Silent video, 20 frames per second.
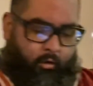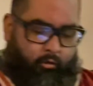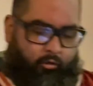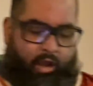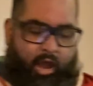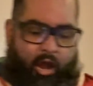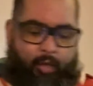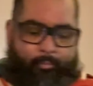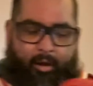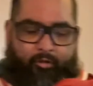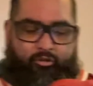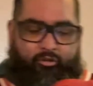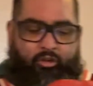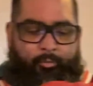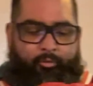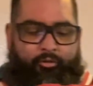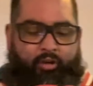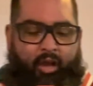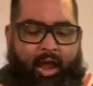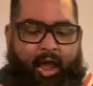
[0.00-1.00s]
See how about
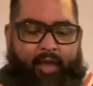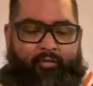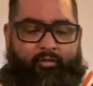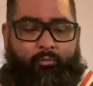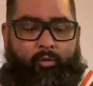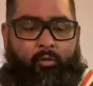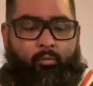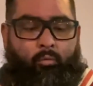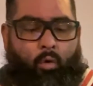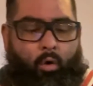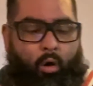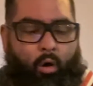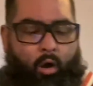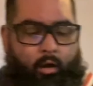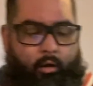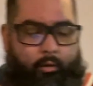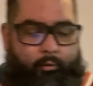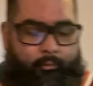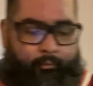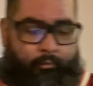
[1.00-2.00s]
Shemeshah has a
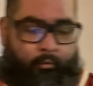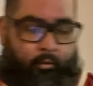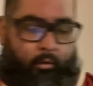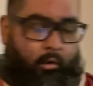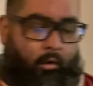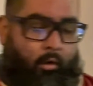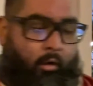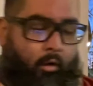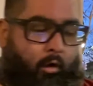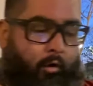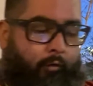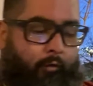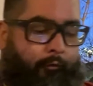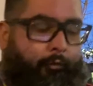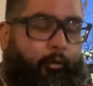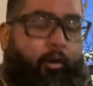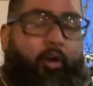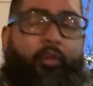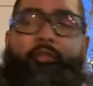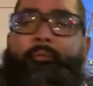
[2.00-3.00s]
reward
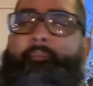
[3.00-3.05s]
for us